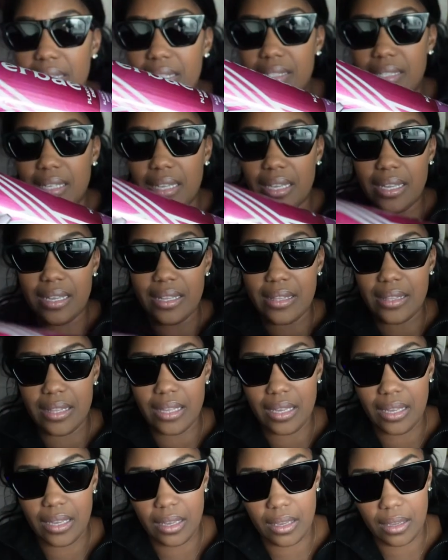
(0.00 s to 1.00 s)
is in
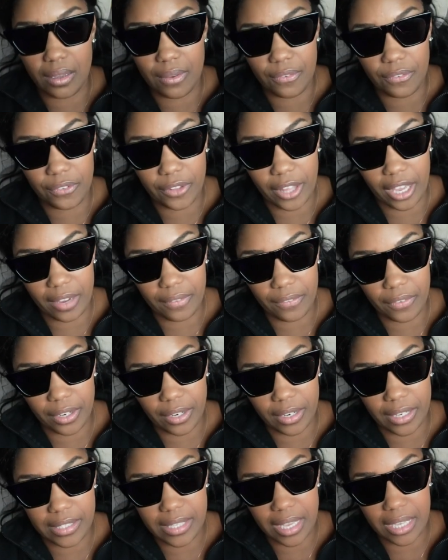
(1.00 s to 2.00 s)
the
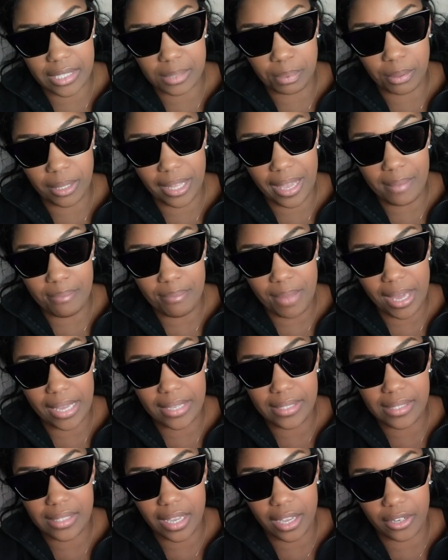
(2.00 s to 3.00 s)
flavor, it says
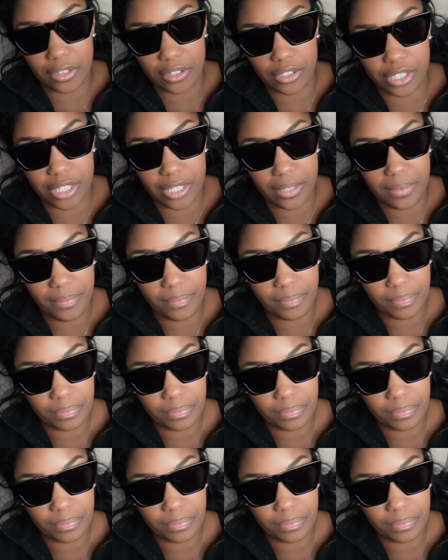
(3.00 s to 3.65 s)
plant-based energy.